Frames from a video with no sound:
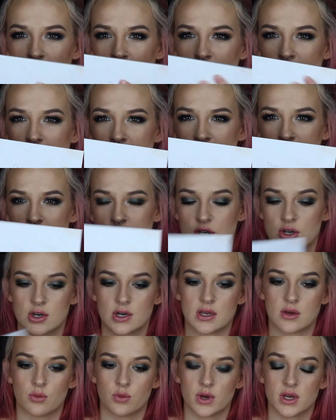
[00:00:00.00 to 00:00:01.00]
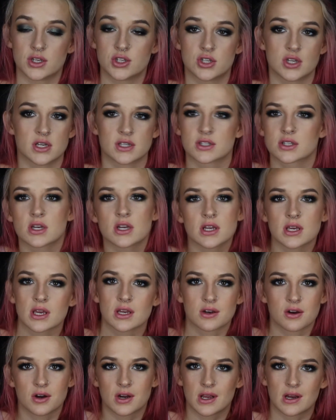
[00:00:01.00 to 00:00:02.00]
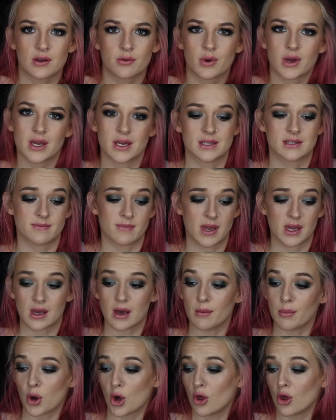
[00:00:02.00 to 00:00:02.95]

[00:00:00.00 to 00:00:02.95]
It does get dirty, which it's gonna get dirty anyway. It's makeup.